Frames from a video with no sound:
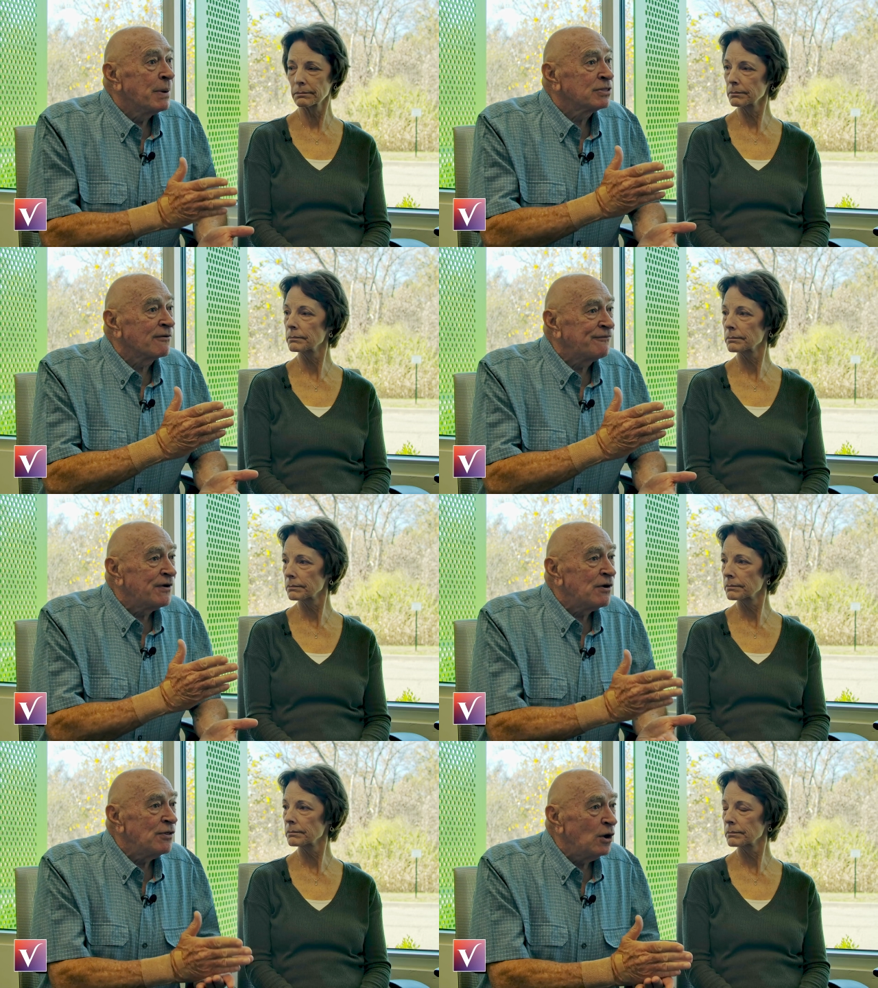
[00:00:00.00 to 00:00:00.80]
Speaker 1: Mm-hmm. But the
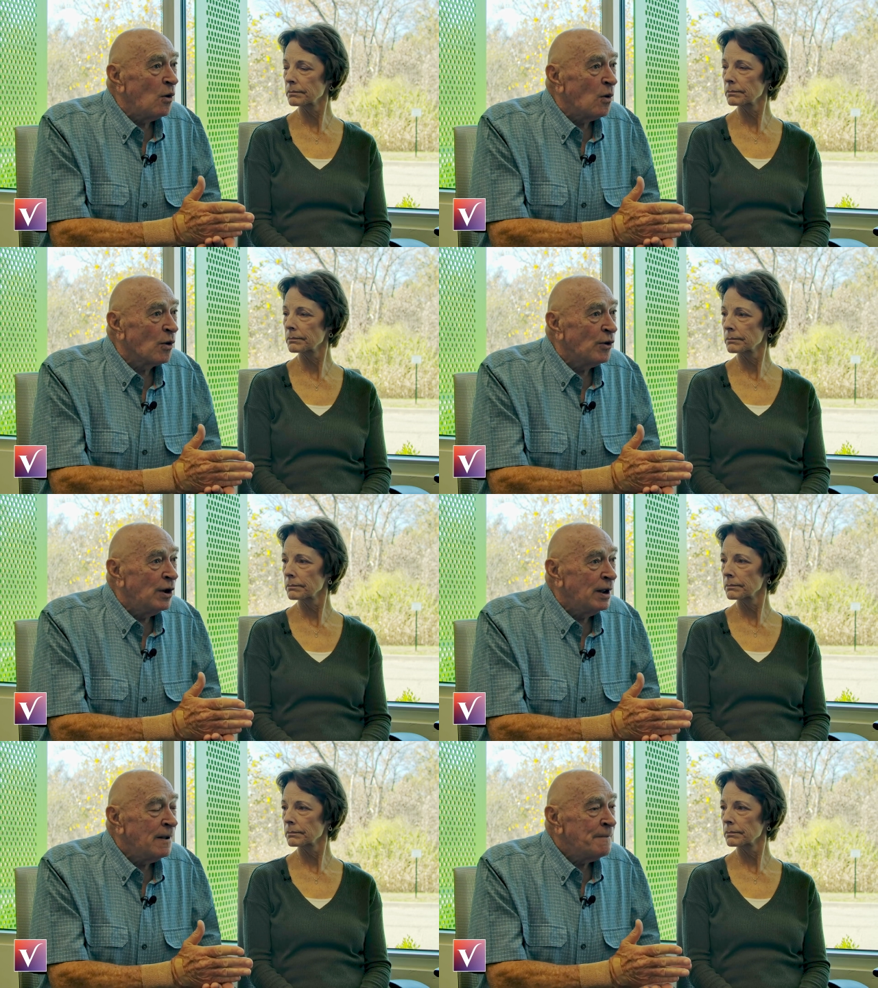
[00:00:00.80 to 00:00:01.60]
fear of the
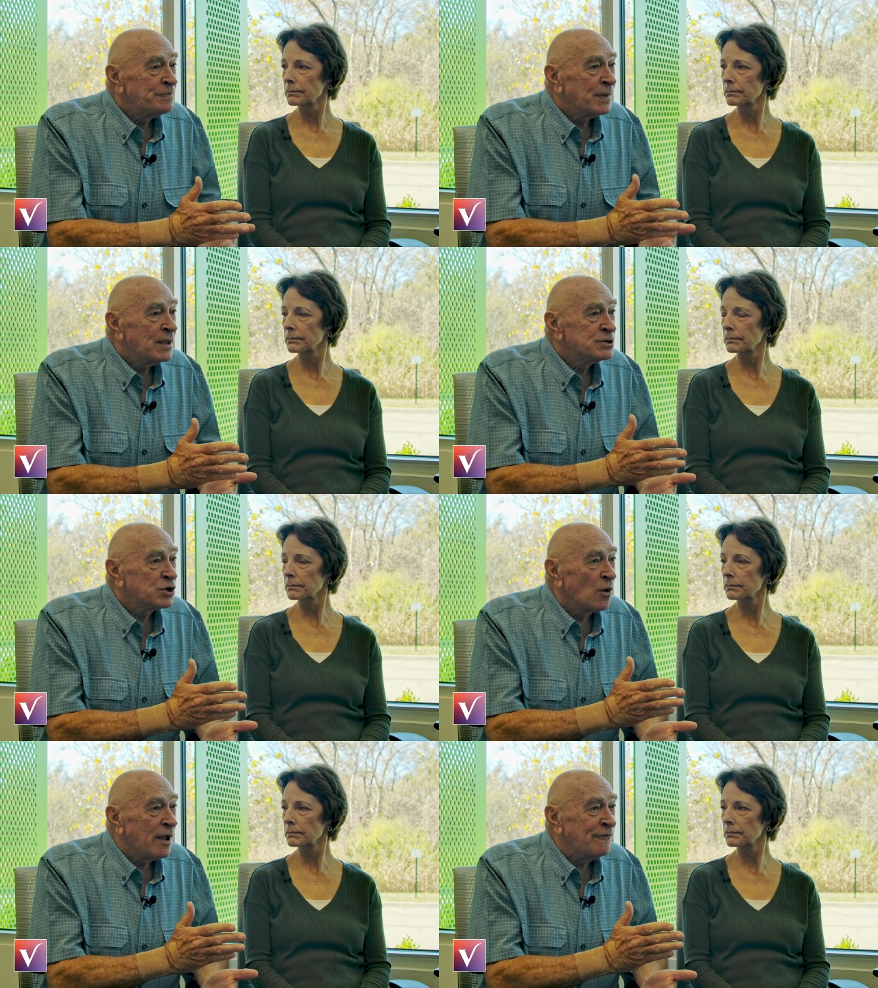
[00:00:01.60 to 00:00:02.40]
Lord,
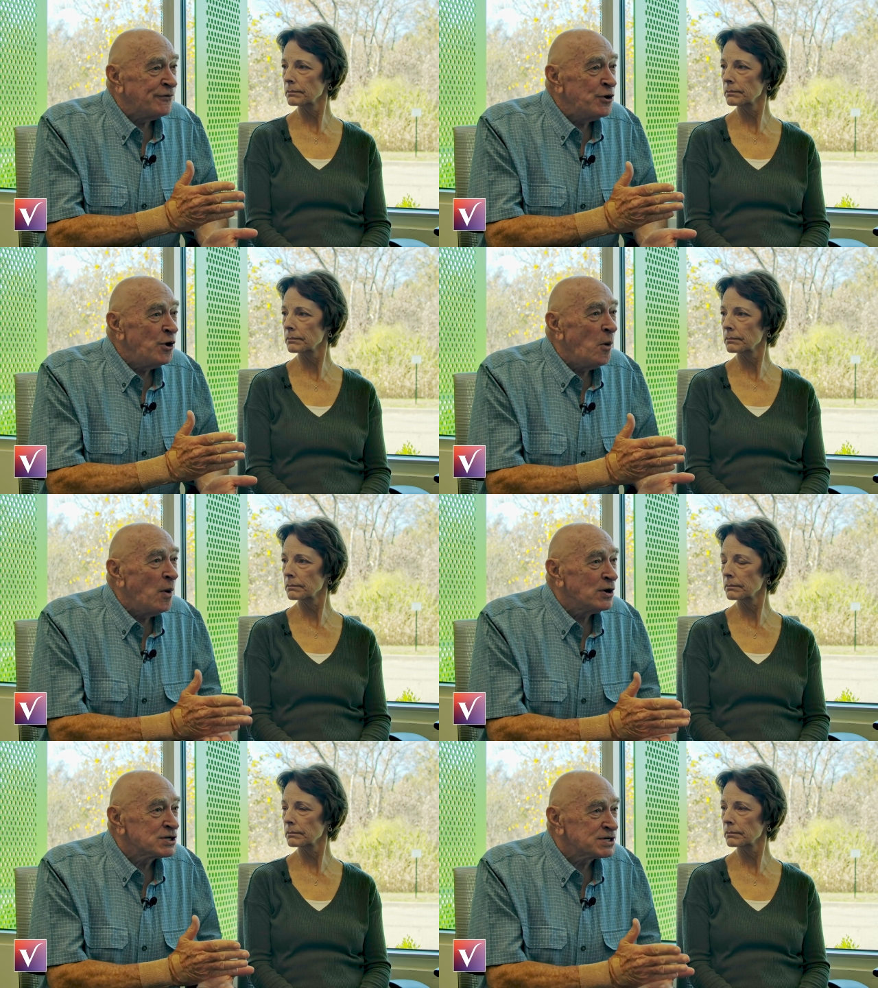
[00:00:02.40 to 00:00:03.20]
so if you don't
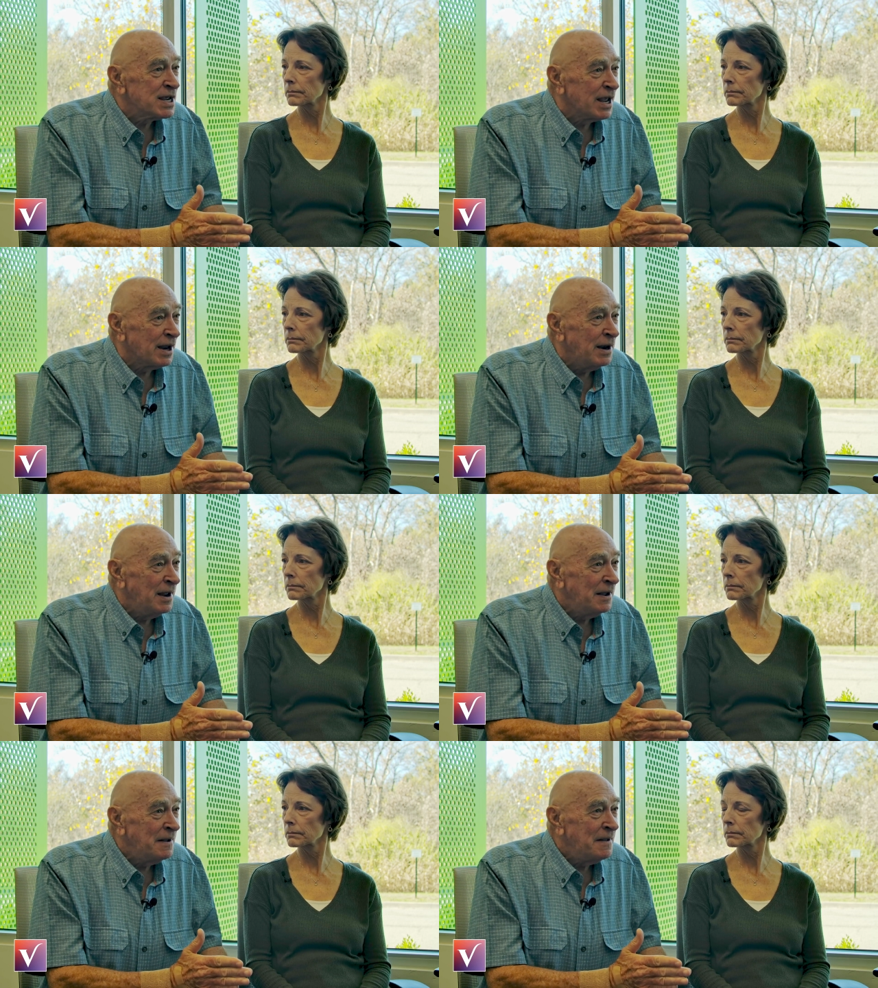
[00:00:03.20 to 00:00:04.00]
want to sin,